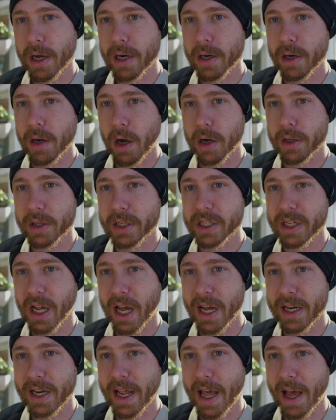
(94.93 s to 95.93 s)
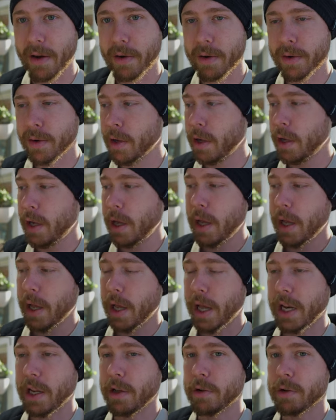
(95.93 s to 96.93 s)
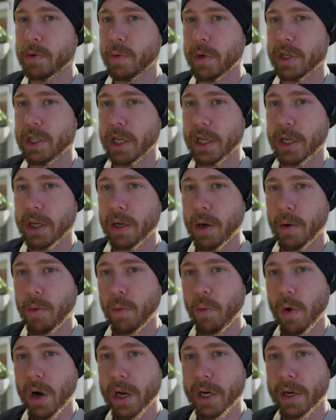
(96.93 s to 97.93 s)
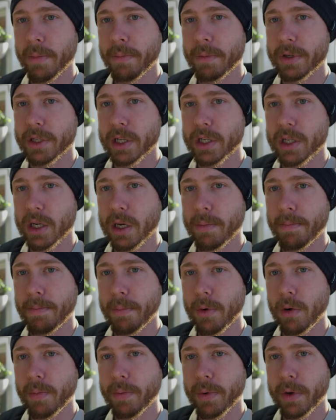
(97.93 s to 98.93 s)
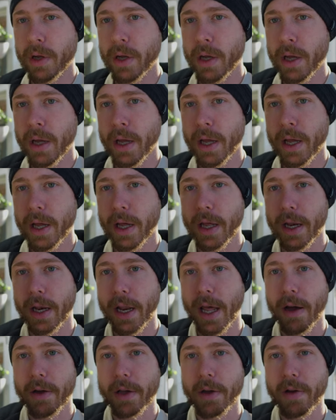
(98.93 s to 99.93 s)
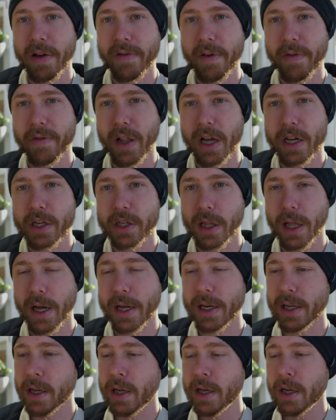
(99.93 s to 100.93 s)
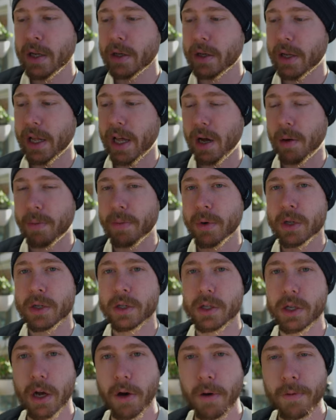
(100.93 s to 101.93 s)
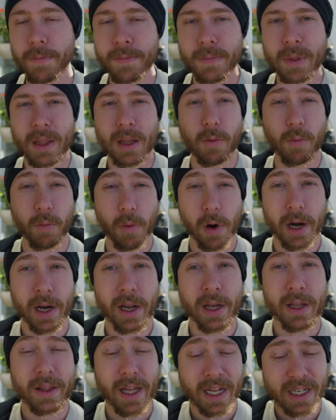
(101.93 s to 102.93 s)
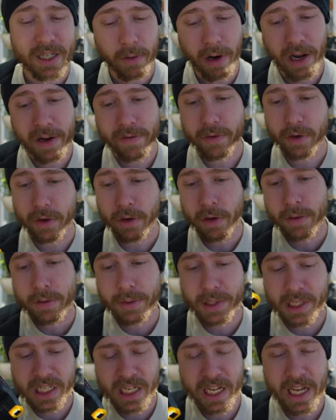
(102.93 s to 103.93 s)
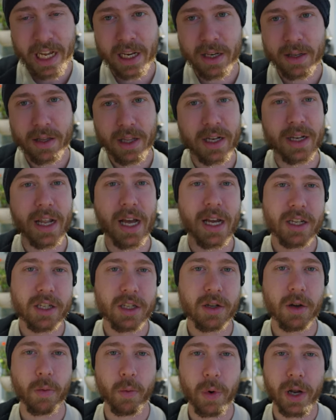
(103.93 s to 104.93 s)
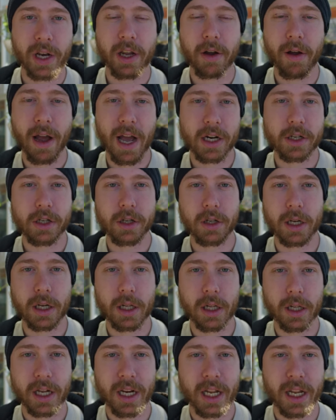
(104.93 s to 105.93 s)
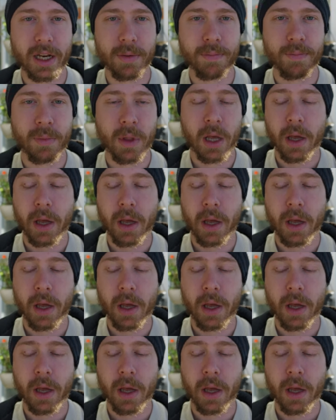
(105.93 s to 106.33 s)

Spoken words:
button on the side down and you switch it one position, boop, and now you have a flashlight to help. So one, that's great for seeing the dust when you're actually cleaning.